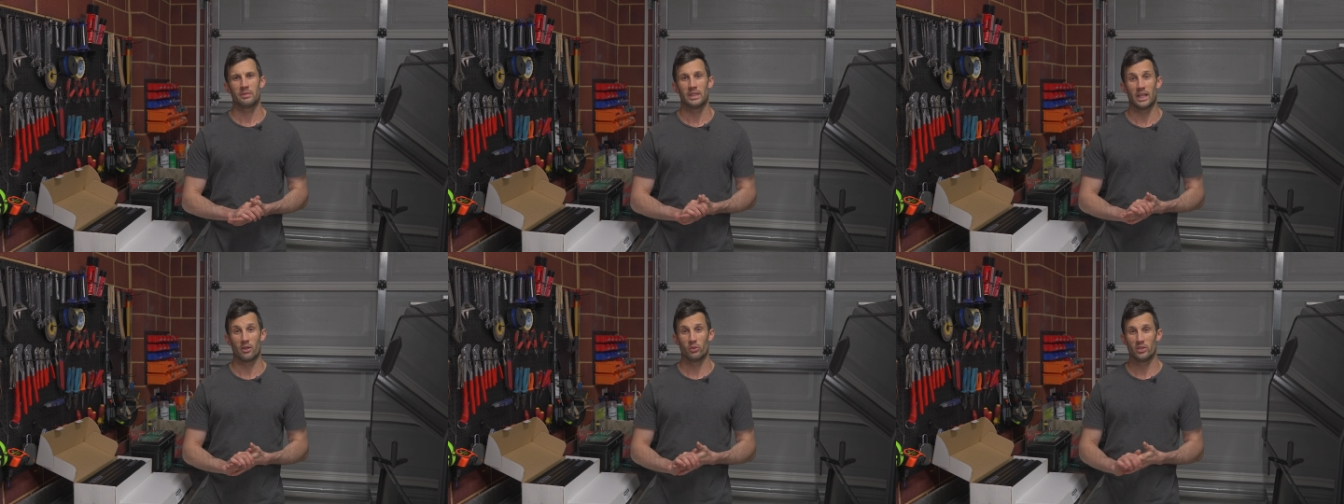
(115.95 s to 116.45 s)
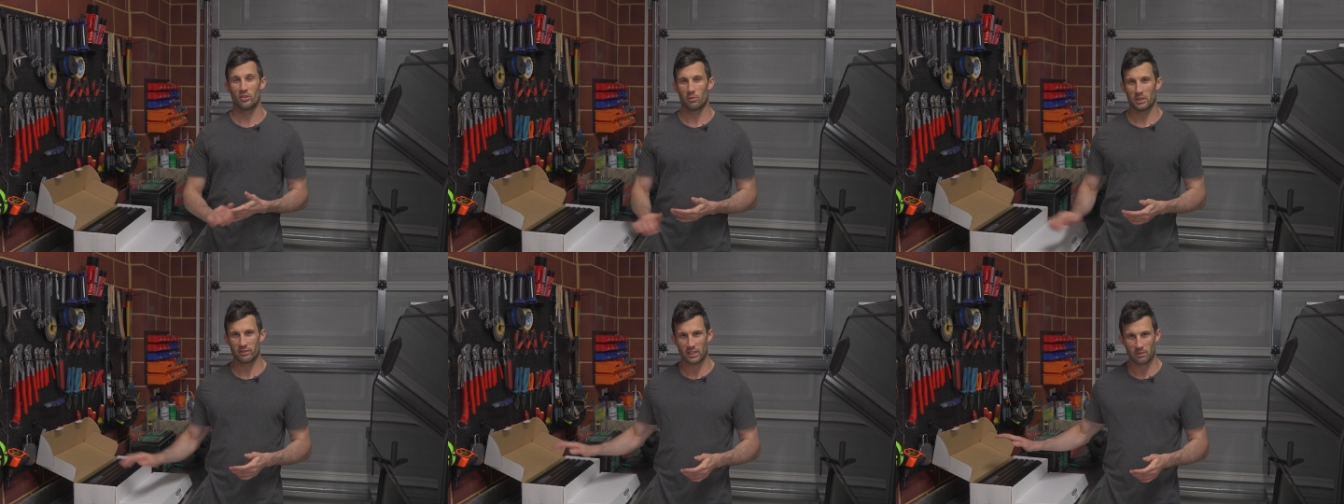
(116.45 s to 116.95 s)
Now I wouldn't
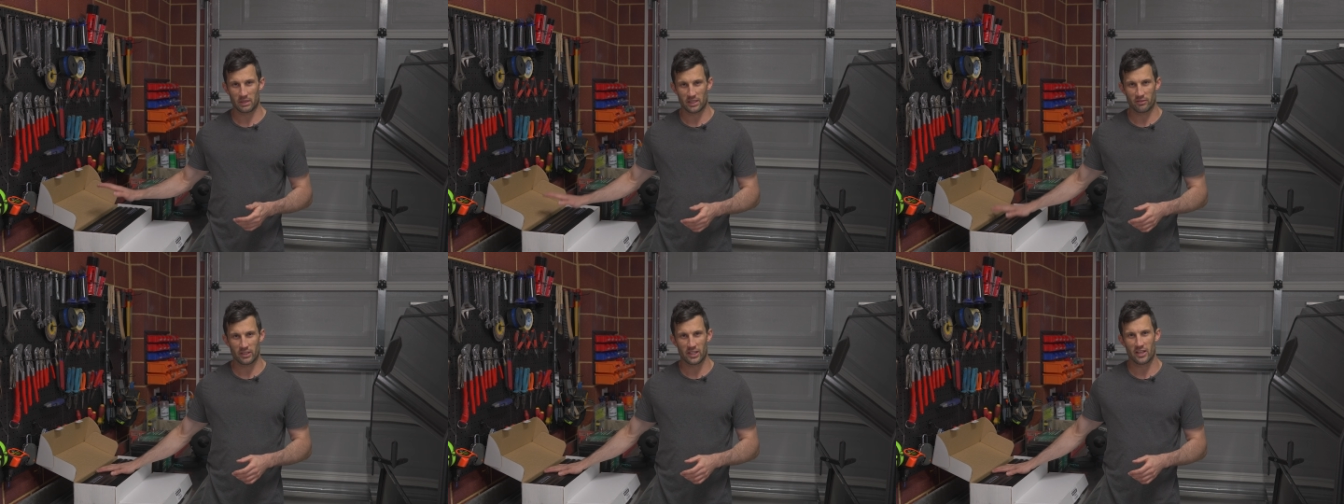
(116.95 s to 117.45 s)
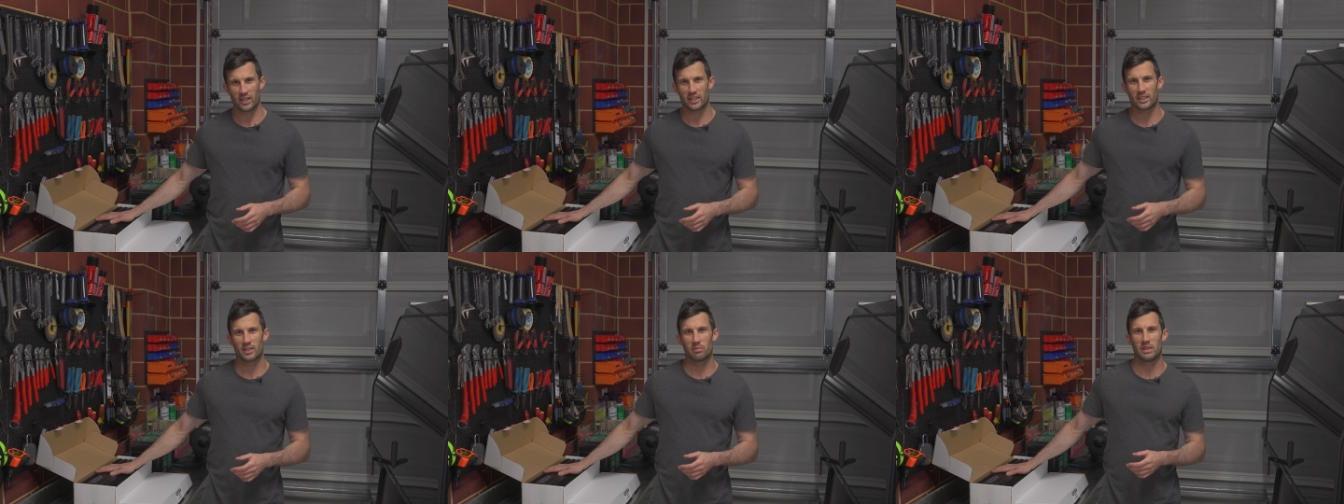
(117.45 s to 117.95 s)
normally recommend the Redarc
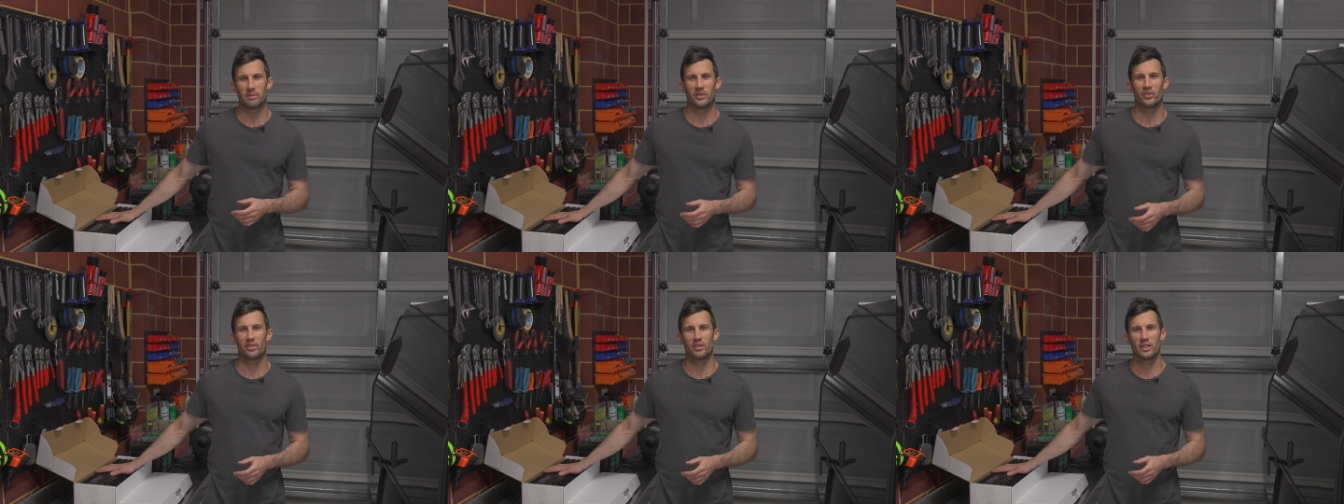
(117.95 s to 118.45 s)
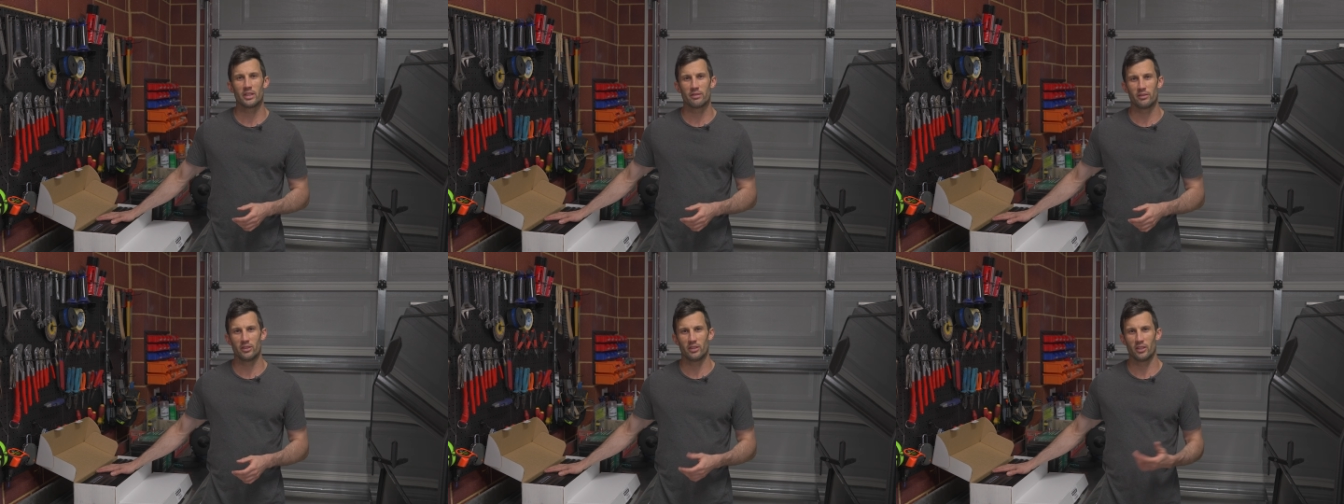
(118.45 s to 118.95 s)
BMS30
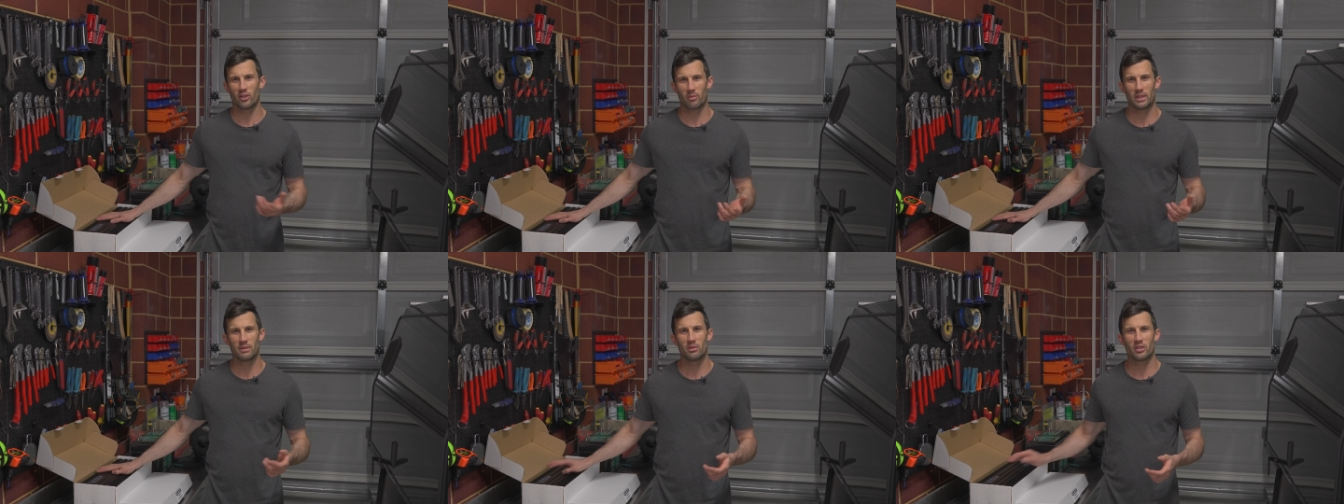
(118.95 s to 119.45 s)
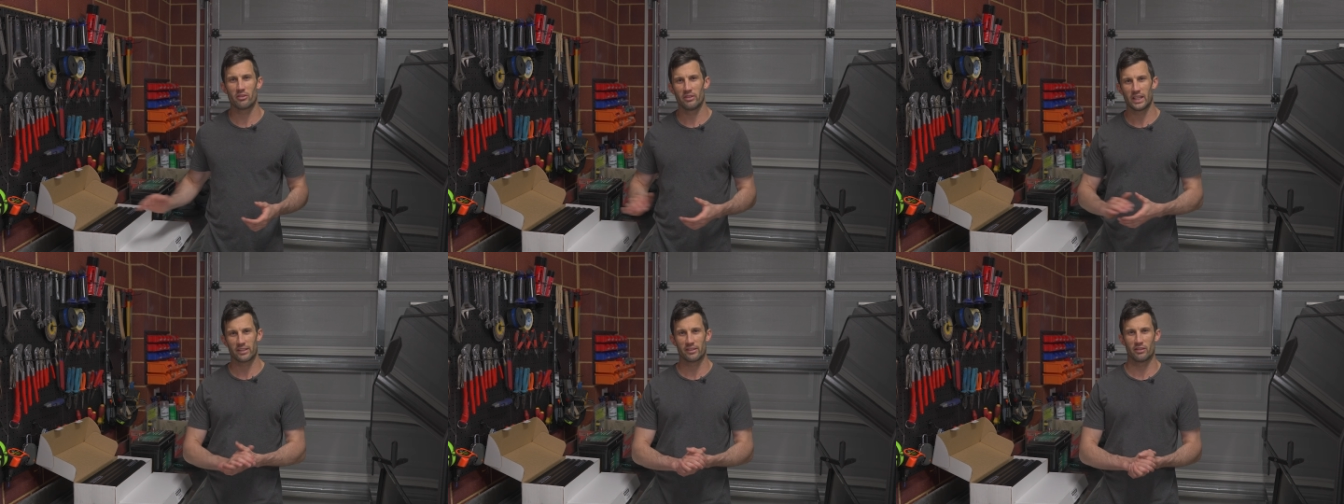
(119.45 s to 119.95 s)
for a lot of people. I'd
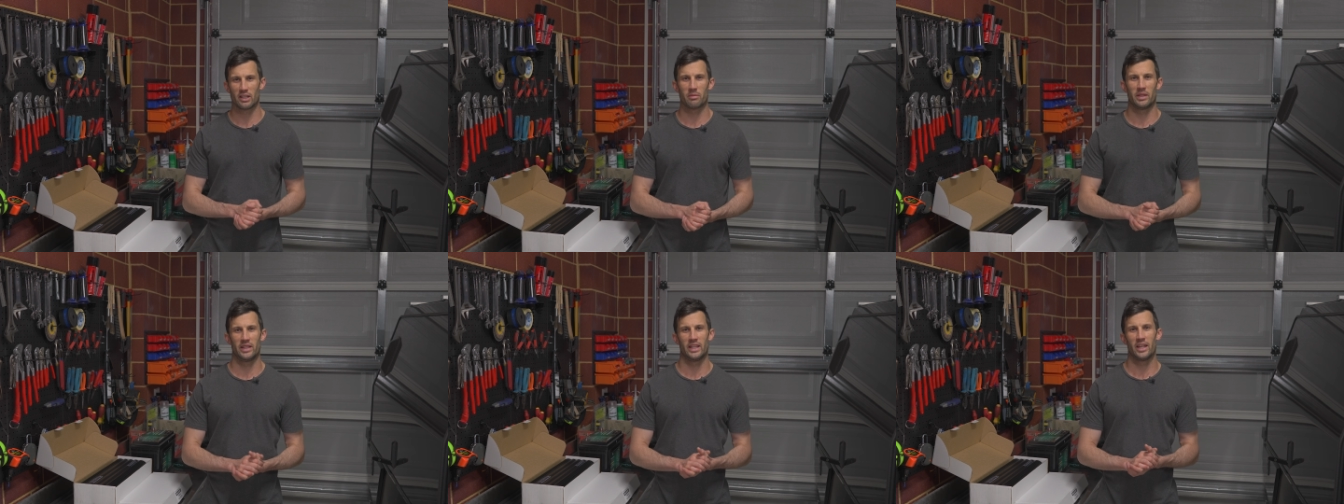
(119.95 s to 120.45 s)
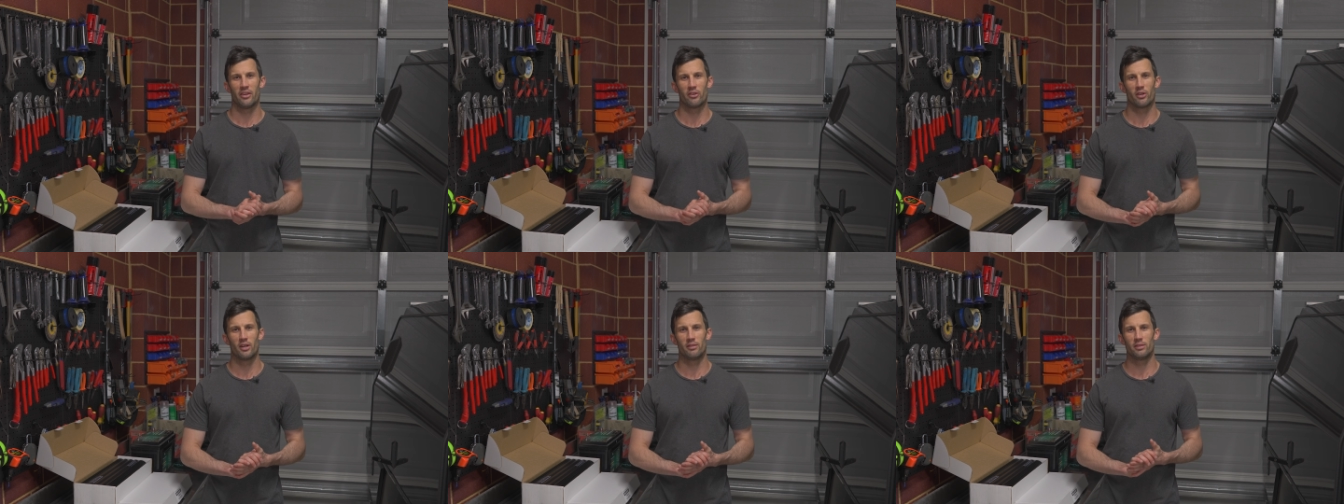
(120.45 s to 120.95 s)
actually recommend the
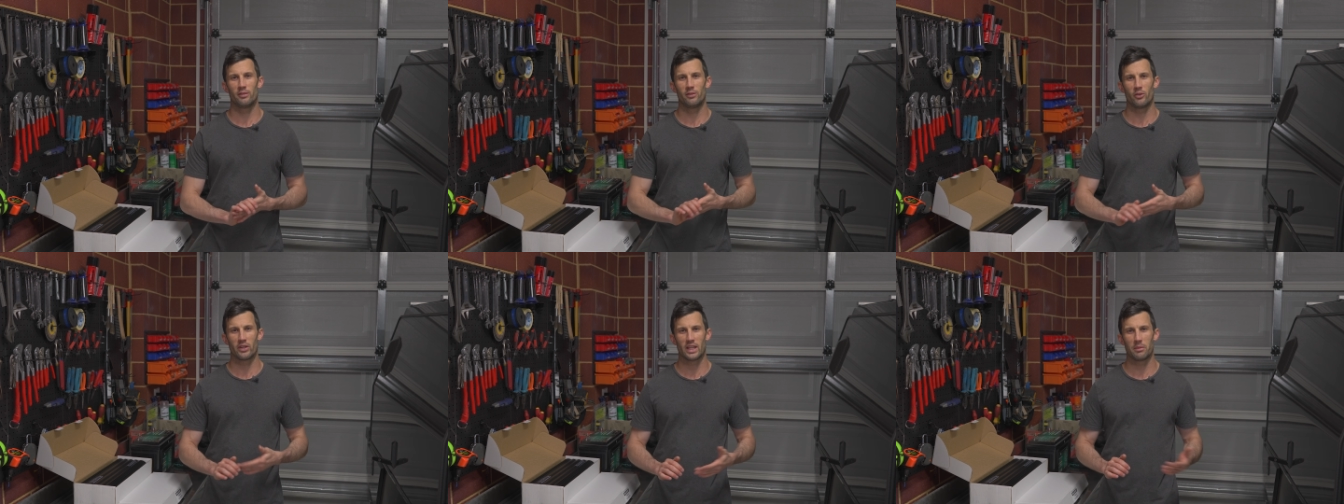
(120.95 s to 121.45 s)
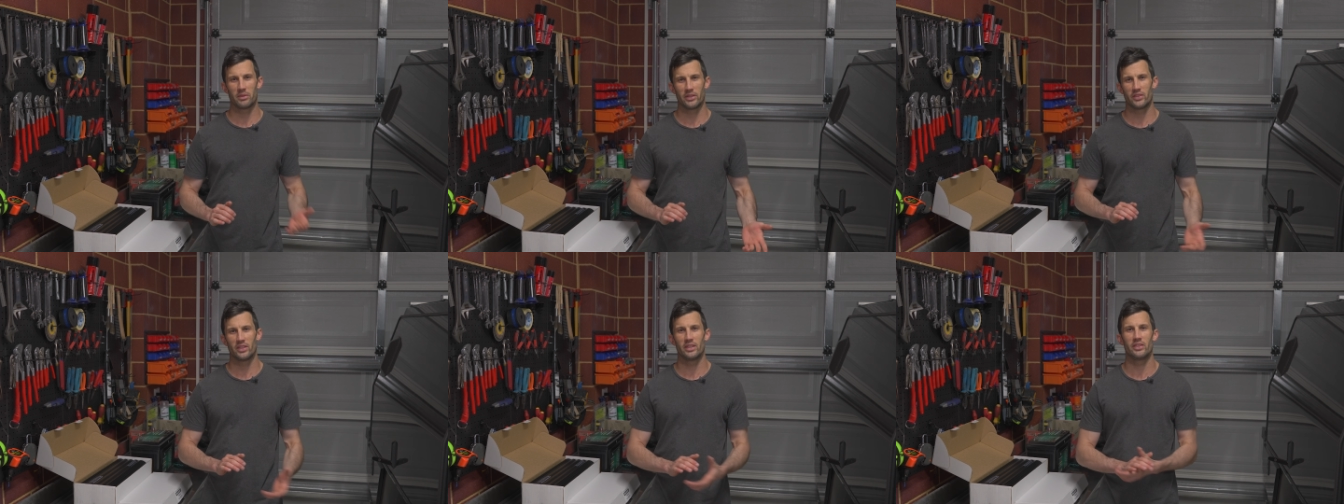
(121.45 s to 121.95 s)
Enerdrive 40 amp
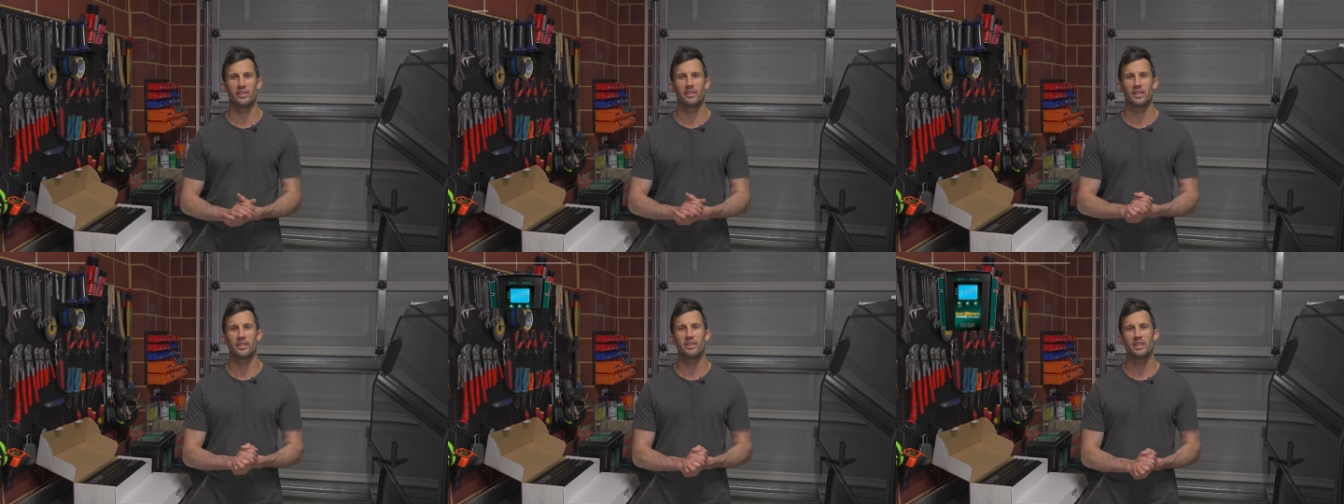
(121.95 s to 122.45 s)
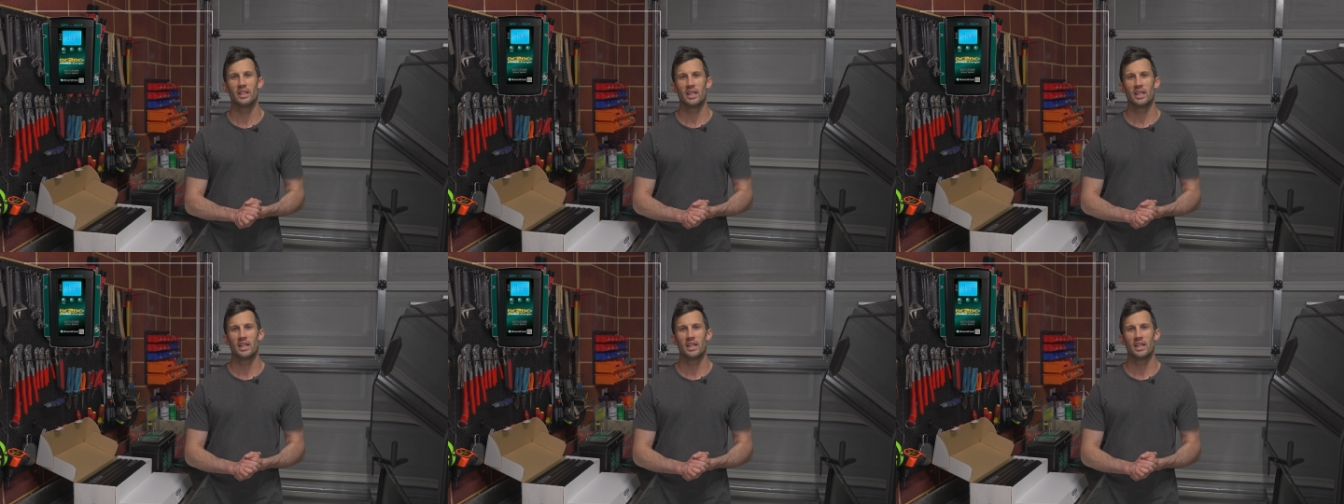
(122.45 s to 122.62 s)
DC-DC charger.